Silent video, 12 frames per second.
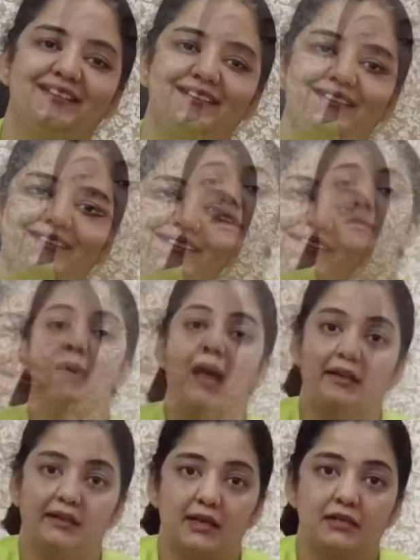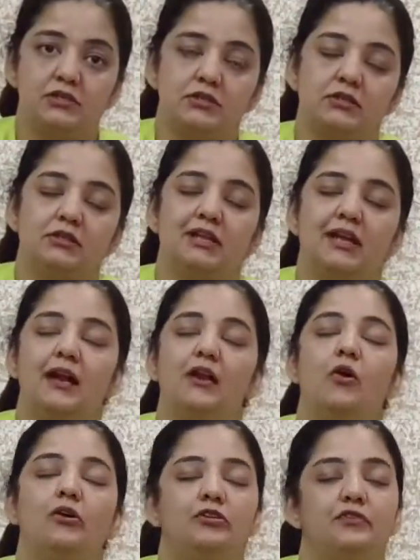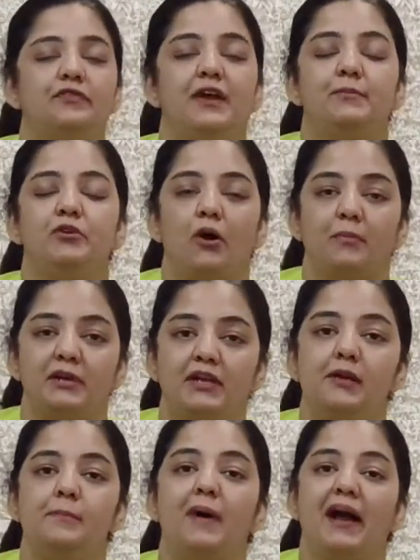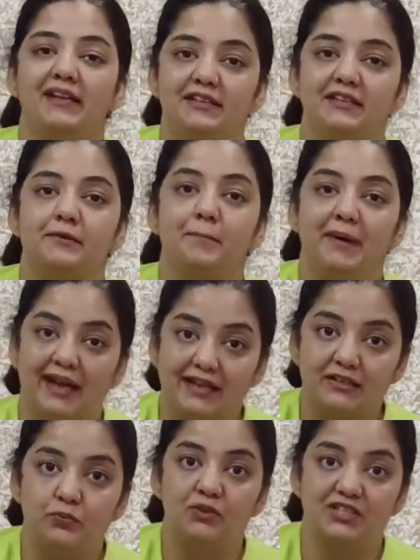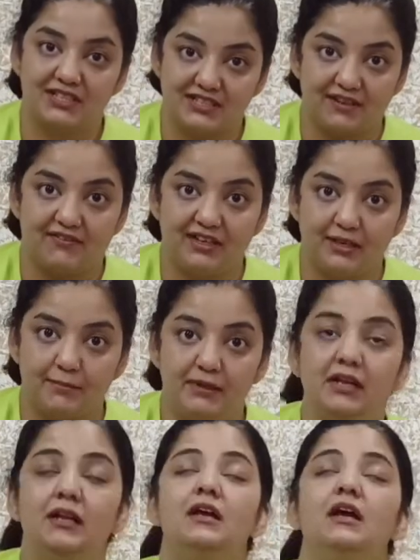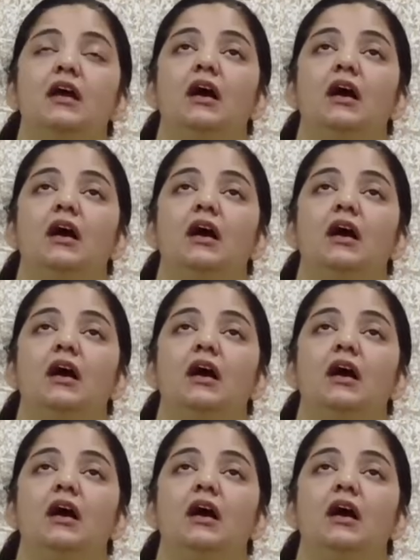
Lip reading: So in market there are a lot of abdominal binder belt which is available.